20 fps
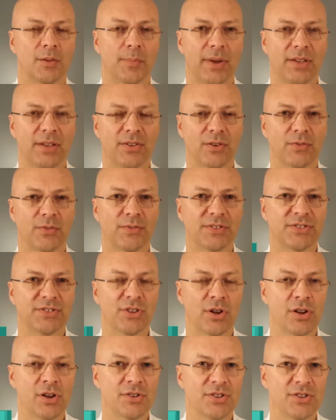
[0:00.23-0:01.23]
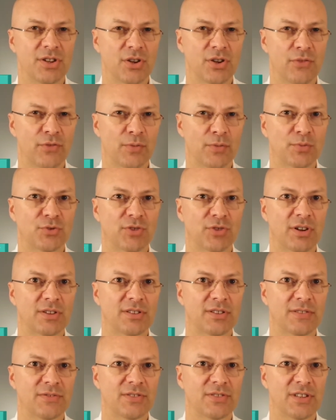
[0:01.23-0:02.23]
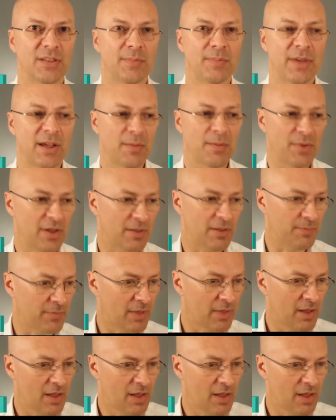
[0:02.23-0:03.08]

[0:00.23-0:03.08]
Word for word: pathophysiology of obstructive sleep apnea.